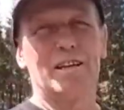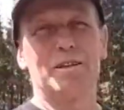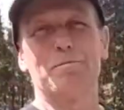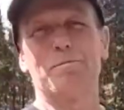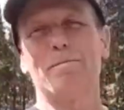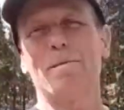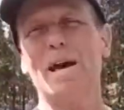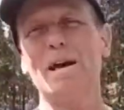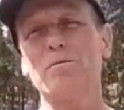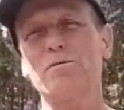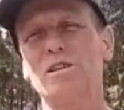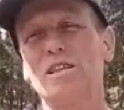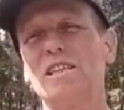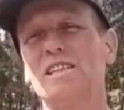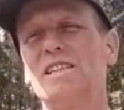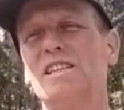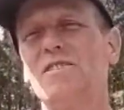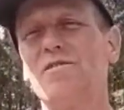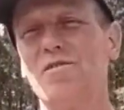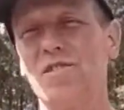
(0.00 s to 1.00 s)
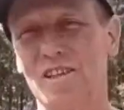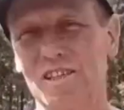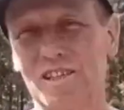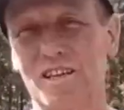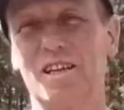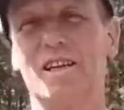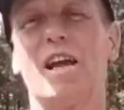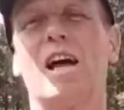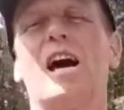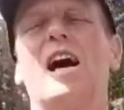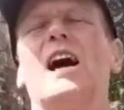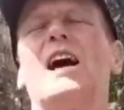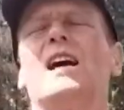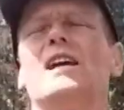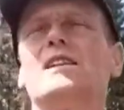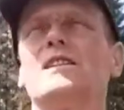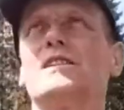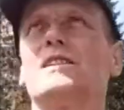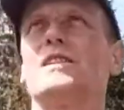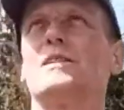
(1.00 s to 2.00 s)
Mounted Division
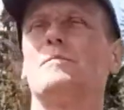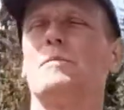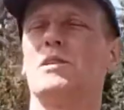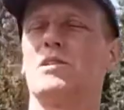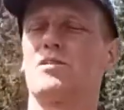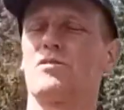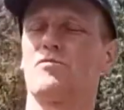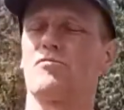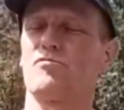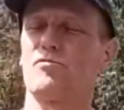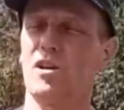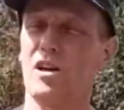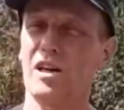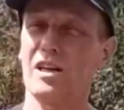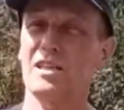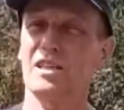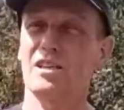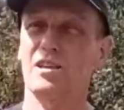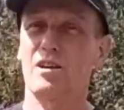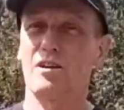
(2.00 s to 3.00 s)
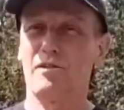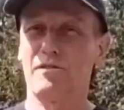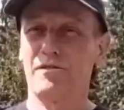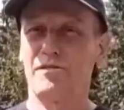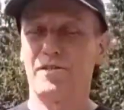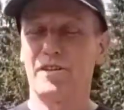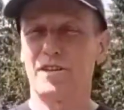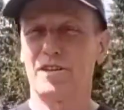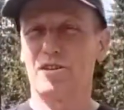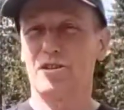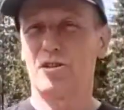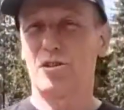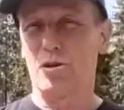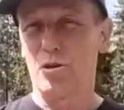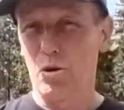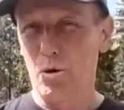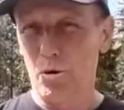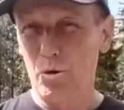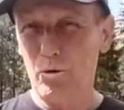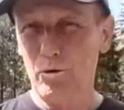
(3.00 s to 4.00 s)
Ultimate Rider Confidence
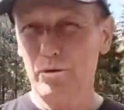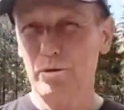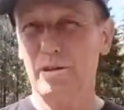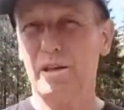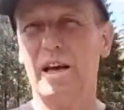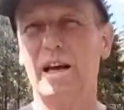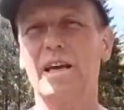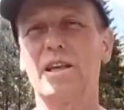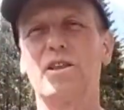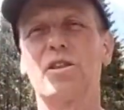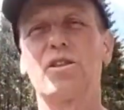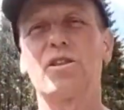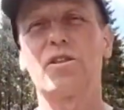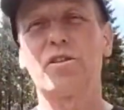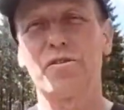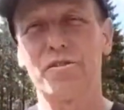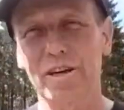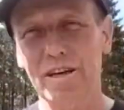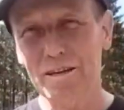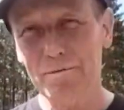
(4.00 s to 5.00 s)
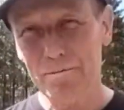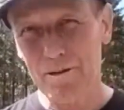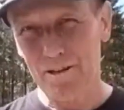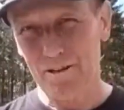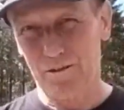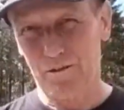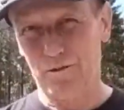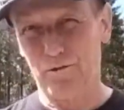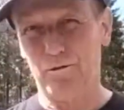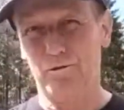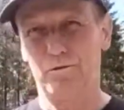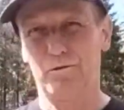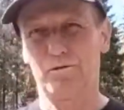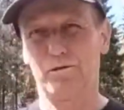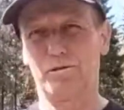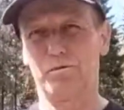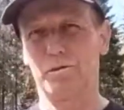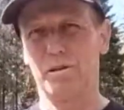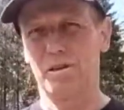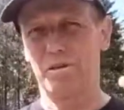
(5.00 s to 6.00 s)
course, a 3-month
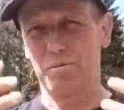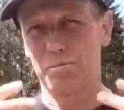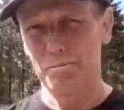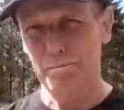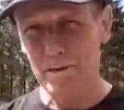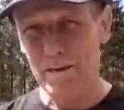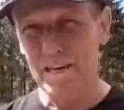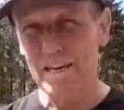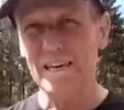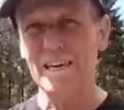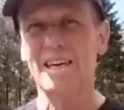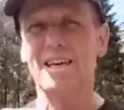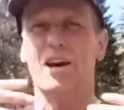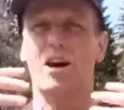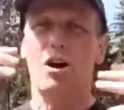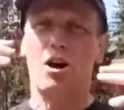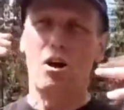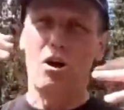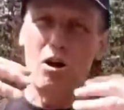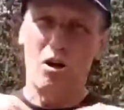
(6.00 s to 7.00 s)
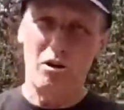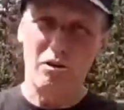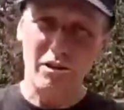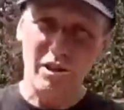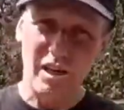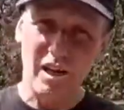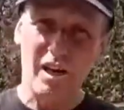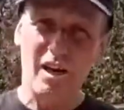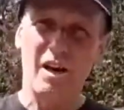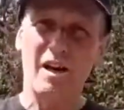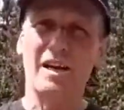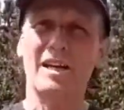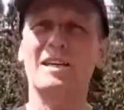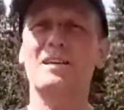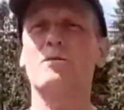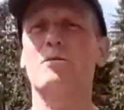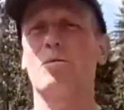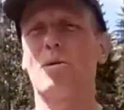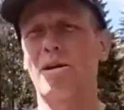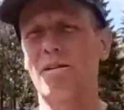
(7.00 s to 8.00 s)
course with me
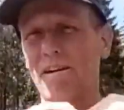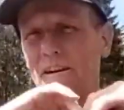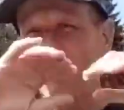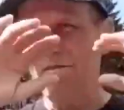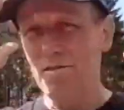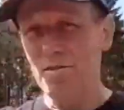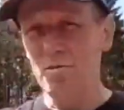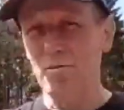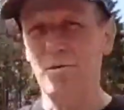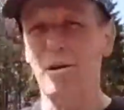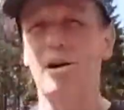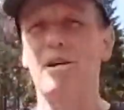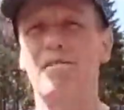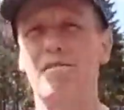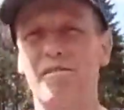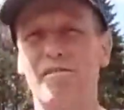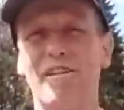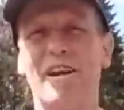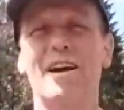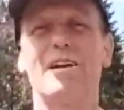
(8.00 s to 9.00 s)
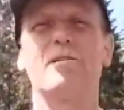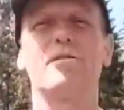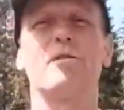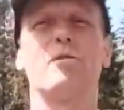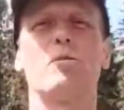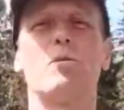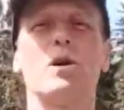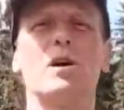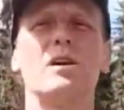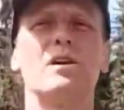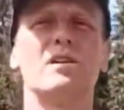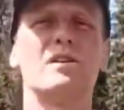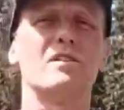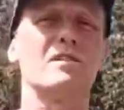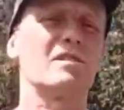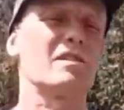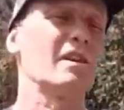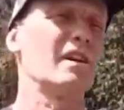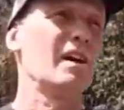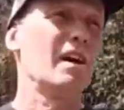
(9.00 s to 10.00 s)
online, wherever you are around the
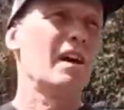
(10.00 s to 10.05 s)
world,